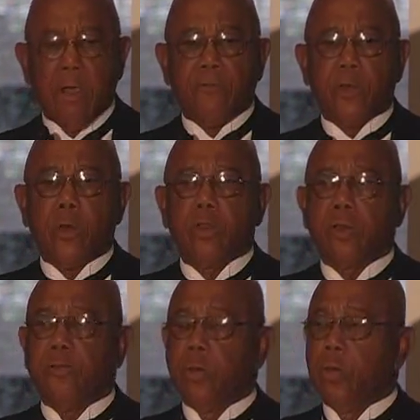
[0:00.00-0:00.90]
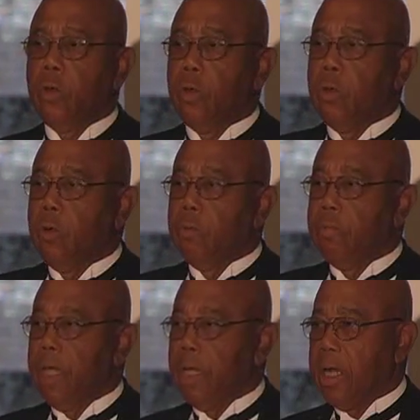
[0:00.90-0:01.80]
For those of you who
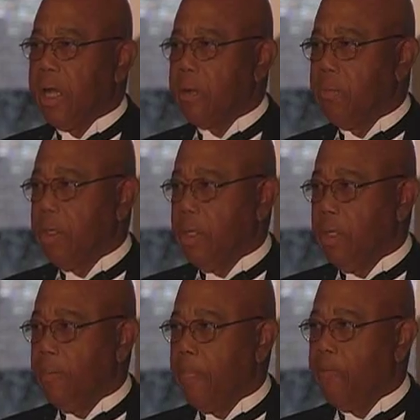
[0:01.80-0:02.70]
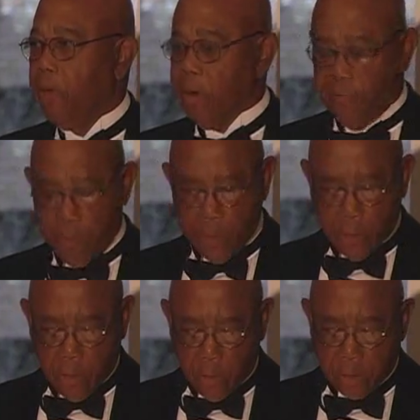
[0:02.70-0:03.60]
may not be very
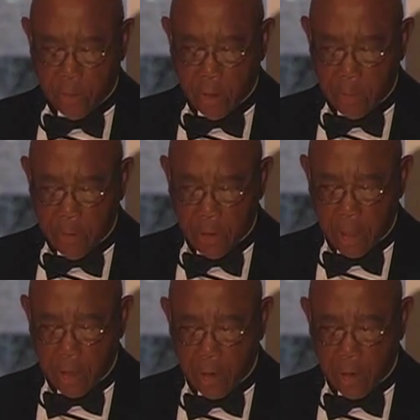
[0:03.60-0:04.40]
familiar with the W.K.